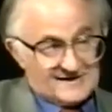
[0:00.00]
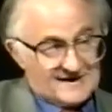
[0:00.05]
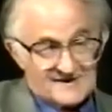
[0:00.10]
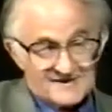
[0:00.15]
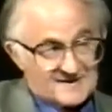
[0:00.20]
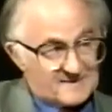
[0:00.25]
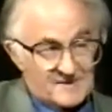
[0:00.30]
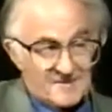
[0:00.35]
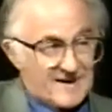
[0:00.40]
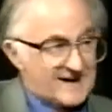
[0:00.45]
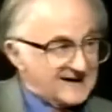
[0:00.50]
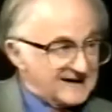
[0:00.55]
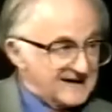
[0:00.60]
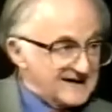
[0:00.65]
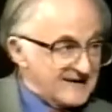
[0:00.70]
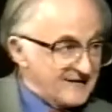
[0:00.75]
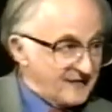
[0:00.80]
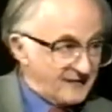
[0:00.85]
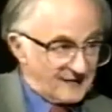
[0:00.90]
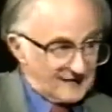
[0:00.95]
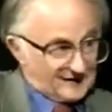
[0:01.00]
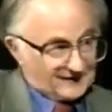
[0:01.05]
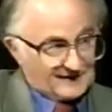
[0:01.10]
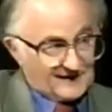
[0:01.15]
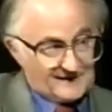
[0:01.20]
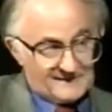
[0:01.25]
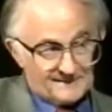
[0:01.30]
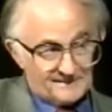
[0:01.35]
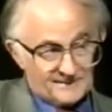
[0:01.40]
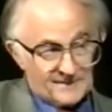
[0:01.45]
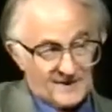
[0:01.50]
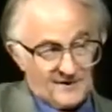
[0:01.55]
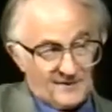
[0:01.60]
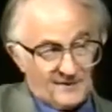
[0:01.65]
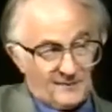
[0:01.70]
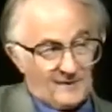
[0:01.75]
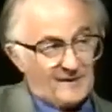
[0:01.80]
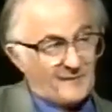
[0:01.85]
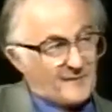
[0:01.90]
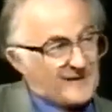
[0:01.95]
Didn't seem to make any difference. So
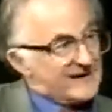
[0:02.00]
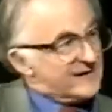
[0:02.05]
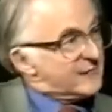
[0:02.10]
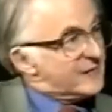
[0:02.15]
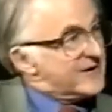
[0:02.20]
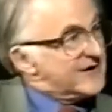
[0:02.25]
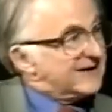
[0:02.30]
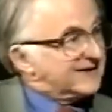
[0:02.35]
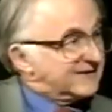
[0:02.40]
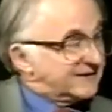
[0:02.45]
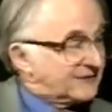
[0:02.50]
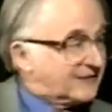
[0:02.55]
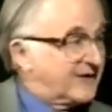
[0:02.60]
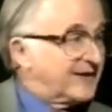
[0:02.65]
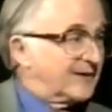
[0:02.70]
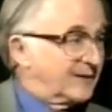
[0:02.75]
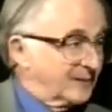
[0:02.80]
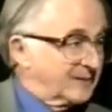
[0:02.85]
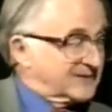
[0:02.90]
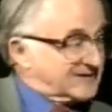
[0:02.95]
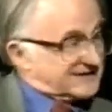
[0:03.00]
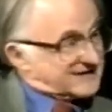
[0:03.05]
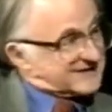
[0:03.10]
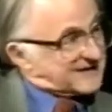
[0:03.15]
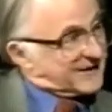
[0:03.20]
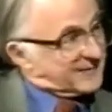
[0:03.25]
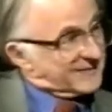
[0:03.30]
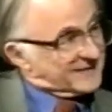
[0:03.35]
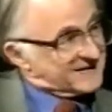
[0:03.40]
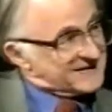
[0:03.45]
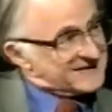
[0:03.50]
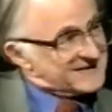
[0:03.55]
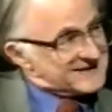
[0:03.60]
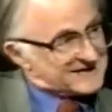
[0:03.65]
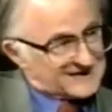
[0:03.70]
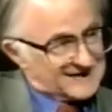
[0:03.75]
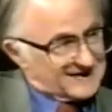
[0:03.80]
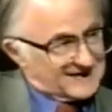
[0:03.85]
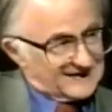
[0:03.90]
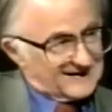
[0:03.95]
one way of reading the film was to say, well, this
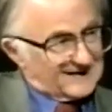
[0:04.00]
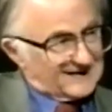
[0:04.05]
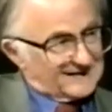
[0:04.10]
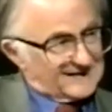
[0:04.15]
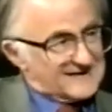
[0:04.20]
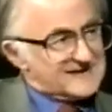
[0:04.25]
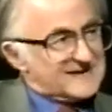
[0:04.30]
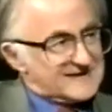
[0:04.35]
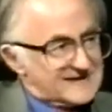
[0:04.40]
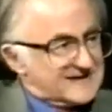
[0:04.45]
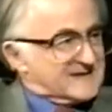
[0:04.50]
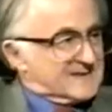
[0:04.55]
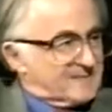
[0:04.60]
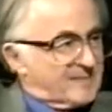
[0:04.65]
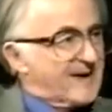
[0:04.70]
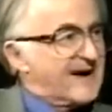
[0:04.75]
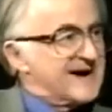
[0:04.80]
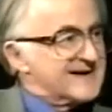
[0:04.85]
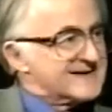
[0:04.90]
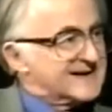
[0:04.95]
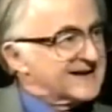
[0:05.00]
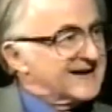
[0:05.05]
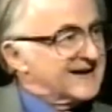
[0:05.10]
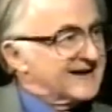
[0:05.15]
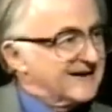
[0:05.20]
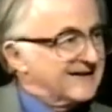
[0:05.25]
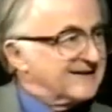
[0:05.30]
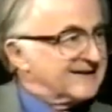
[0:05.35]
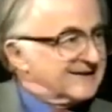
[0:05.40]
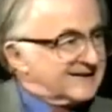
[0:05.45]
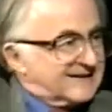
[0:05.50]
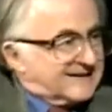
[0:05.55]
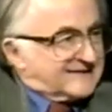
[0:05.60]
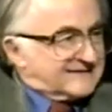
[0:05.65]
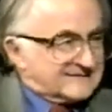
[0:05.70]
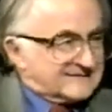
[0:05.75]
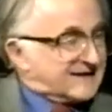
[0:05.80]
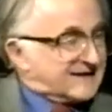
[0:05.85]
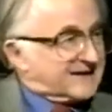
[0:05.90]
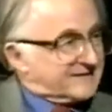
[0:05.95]
is a surprisingly
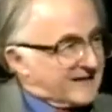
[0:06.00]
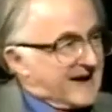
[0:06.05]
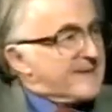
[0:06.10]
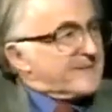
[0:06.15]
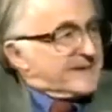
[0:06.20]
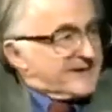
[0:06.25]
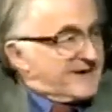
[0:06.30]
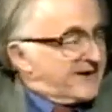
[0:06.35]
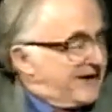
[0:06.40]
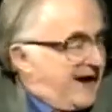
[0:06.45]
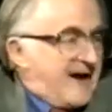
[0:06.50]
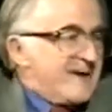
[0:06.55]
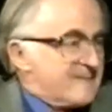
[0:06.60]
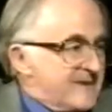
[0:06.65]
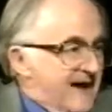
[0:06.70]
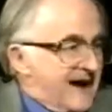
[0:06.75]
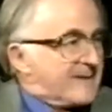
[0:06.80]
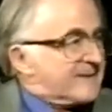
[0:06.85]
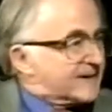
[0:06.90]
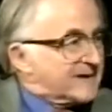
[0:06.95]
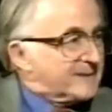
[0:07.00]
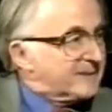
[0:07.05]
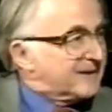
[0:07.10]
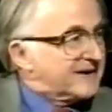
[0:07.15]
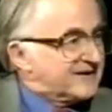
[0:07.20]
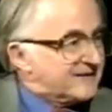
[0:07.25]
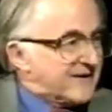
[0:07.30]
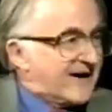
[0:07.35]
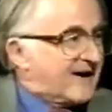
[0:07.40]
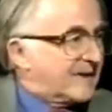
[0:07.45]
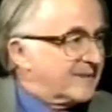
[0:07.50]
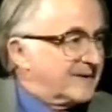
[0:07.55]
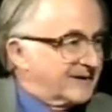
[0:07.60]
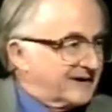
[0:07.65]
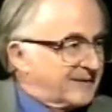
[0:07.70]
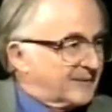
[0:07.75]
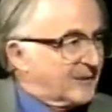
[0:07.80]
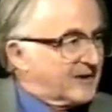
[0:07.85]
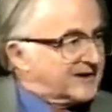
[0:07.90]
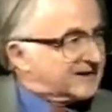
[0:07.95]
kind of amicable
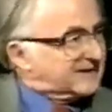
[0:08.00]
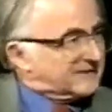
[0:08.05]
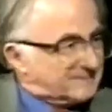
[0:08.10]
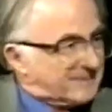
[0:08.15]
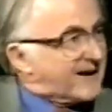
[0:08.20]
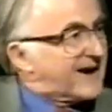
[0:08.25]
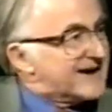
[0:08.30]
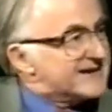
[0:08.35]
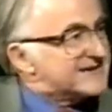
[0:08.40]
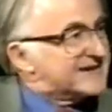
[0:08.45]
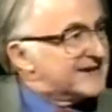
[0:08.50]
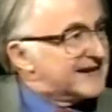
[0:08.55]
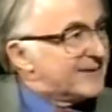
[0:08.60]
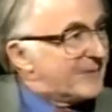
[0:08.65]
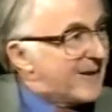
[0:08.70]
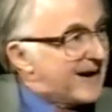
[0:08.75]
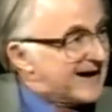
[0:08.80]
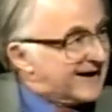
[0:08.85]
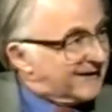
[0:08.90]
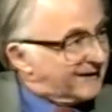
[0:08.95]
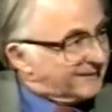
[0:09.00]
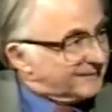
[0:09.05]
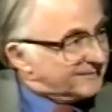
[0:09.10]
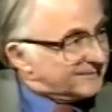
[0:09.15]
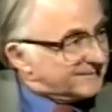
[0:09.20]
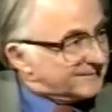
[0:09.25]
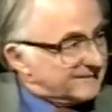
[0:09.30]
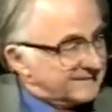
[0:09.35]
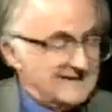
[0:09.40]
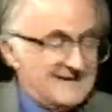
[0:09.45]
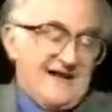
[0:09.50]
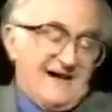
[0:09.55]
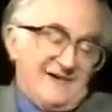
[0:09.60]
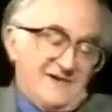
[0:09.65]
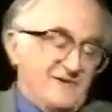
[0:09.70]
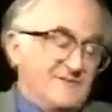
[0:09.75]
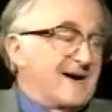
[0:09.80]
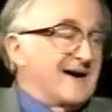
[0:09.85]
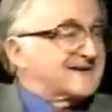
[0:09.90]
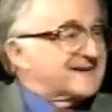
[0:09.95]
environment. It works surprisingly well.
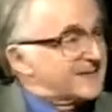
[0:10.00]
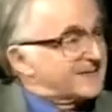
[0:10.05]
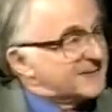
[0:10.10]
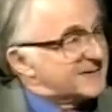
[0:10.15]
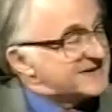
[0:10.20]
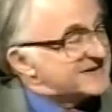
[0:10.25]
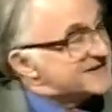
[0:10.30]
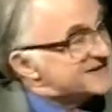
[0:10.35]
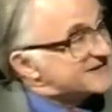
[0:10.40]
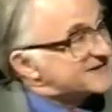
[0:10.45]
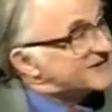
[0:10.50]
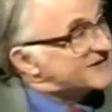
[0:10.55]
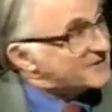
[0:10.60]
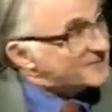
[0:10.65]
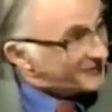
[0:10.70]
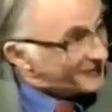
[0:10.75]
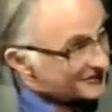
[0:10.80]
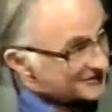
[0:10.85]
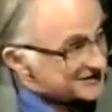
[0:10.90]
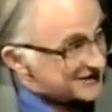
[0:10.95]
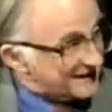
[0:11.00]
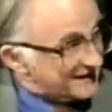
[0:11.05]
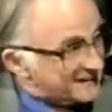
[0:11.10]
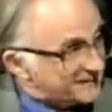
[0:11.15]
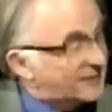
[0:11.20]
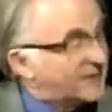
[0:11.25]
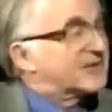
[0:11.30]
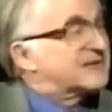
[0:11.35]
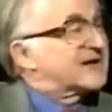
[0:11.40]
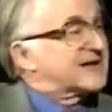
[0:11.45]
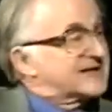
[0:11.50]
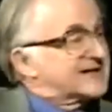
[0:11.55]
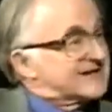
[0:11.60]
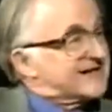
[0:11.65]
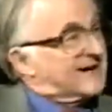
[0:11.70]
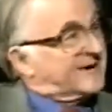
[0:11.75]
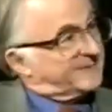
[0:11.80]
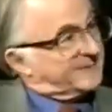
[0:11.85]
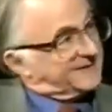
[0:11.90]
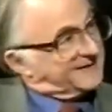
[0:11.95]
Now, you might say, well, this is because of the project. The project
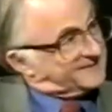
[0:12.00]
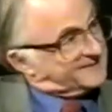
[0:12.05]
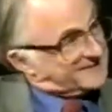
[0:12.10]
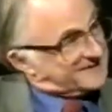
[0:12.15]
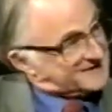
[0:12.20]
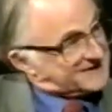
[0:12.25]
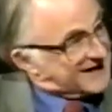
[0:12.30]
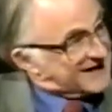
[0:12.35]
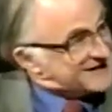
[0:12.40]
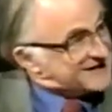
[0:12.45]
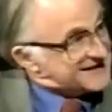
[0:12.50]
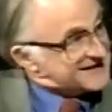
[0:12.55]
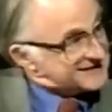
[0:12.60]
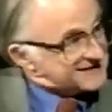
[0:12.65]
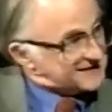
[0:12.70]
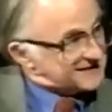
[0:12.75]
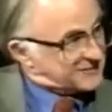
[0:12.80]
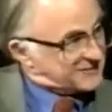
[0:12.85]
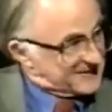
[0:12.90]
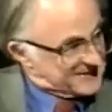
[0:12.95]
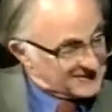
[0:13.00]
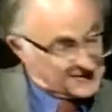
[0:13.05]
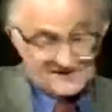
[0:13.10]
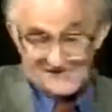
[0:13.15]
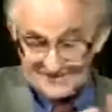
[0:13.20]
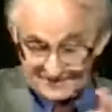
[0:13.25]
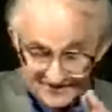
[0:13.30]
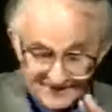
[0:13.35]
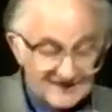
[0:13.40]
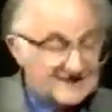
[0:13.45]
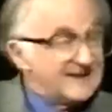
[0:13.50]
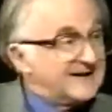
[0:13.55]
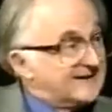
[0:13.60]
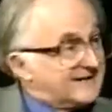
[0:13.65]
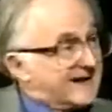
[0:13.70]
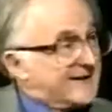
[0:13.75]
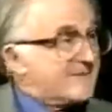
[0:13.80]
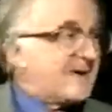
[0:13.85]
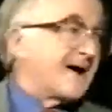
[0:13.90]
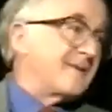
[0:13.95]
is helping them to digest these questions, and
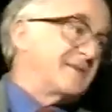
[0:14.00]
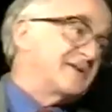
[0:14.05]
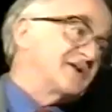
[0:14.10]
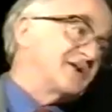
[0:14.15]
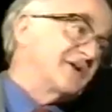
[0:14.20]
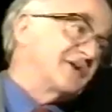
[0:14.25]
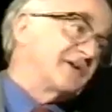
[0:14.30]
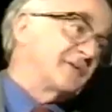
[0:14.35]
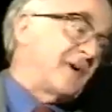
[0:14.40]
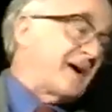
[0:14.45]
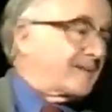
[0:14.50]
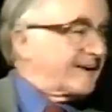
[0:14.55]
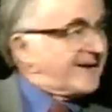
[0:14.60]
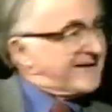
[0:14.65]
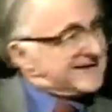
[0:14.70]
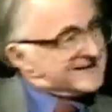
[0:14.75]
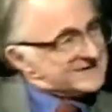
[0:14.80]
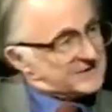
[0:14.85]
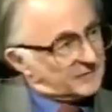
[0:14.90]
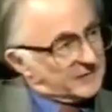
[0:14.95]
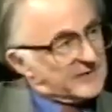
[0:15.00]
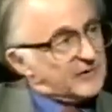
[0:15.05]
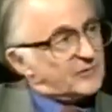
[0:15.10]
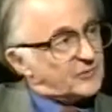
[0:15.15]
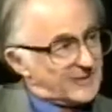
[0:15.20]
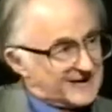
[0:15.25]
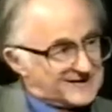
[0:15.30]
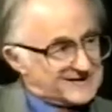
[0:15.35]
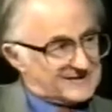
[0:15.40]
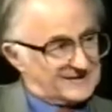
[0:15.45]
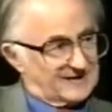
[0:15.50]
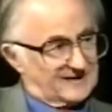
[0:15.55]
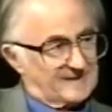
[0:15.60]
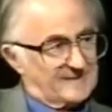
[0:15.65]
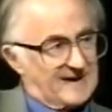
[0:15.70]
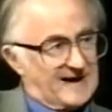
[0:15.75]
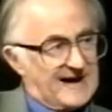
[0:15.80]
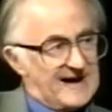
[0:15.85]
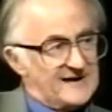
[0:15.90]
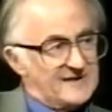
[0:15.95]
that might be true as well. But I think it's a real
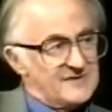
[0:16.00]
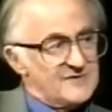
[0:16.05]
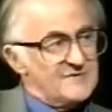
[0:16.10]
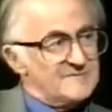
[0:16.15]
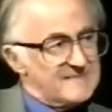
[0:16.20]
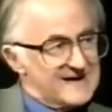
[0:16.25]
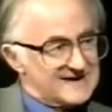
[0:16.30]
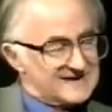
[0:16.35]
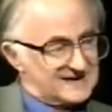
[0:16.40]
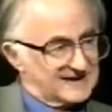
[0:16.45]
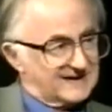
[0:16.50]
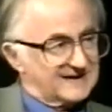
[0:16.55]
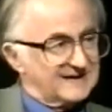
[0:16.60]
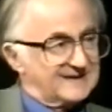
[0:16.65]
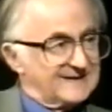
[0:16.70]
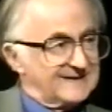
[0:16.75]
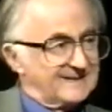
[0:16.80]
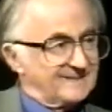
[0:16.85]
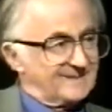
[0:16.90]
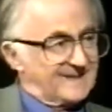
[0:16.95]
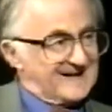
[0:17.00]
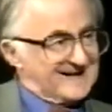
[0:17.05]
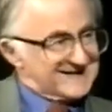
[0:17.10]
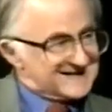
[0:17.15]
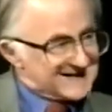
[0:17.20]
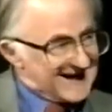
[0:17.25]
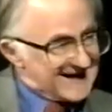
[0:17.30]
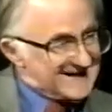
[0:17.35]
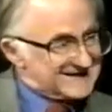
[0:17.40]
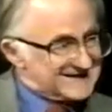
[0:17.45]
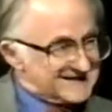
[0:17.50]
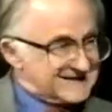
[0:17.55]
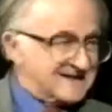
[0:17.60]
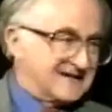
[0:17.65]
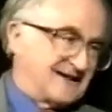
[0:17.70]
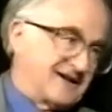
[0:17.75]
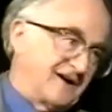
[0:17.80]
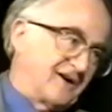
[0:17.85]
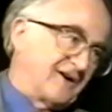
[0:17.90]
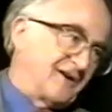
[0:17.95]
question about how you measure the
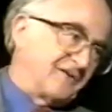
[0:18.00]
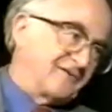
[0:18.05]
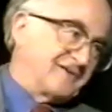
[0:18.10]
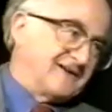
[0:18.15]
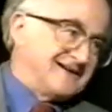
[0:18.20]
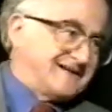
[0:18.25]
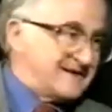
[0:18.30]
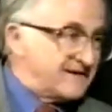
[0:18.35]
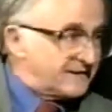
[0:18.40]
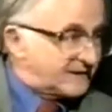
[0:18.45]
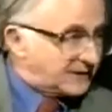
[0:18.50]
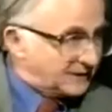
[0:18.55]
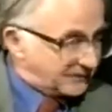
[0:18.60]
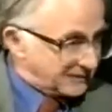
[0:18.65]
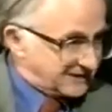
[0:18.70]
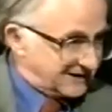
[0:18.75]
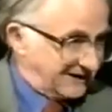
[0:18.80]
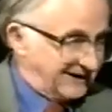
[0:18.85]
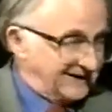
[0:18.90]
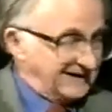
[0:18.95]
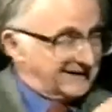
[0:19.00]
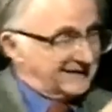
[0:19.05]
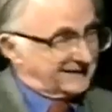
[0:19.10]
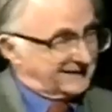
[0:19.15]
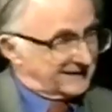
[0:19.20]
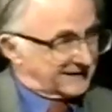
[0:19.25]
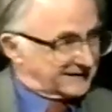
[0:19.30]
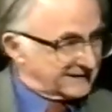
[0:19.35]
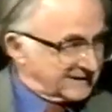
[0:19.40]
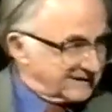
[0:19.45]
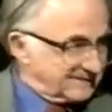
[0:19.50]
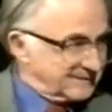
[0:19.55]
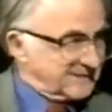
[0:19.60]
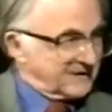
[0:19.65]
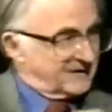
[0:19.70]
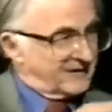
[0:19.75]
intensity of difficulty that,